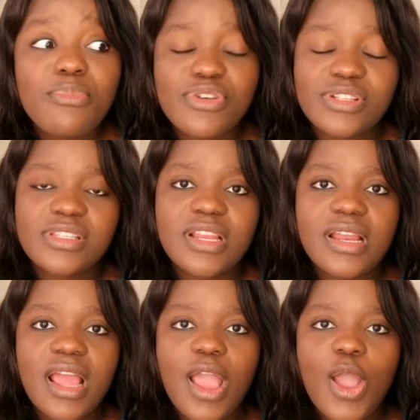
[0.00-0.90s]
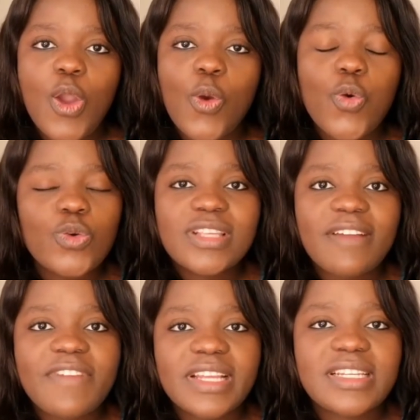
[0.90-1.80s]
person who's
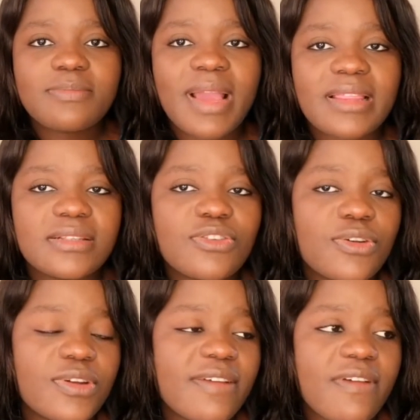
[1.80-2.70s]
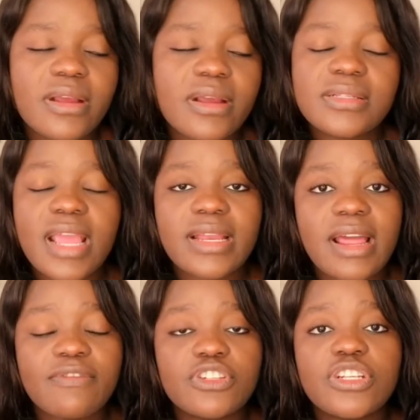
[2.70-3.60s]
affected by this coronavirus, and
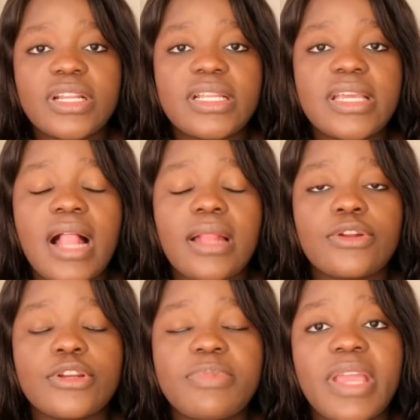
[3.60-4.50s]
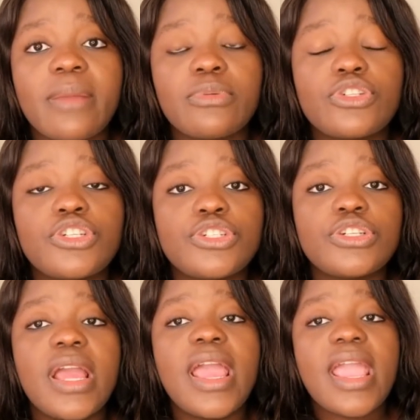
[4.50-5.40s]
unfortunately I'll not be able to
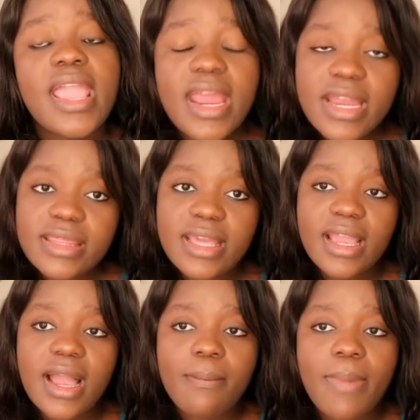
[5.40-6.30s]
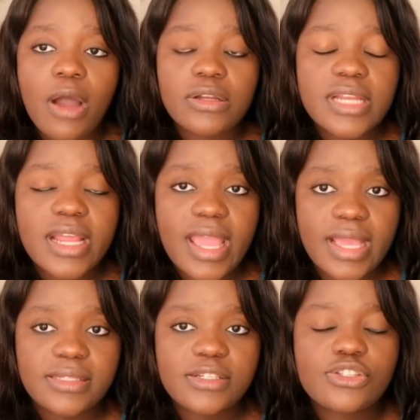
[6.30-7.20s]
do anything about it.